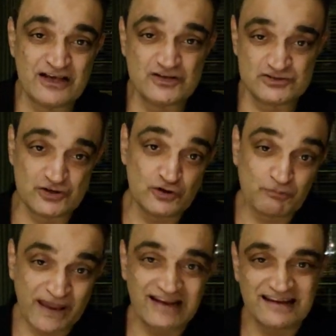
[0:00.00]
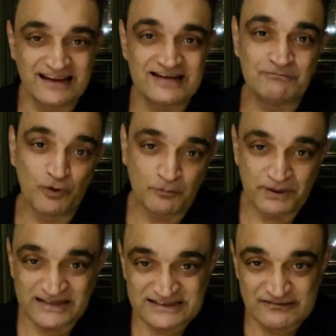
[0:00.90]
So you may need more
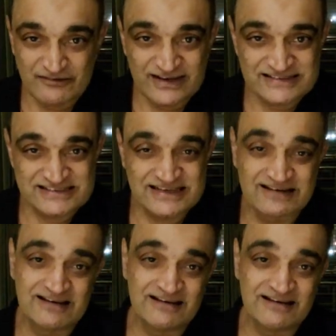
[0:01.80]
beta effects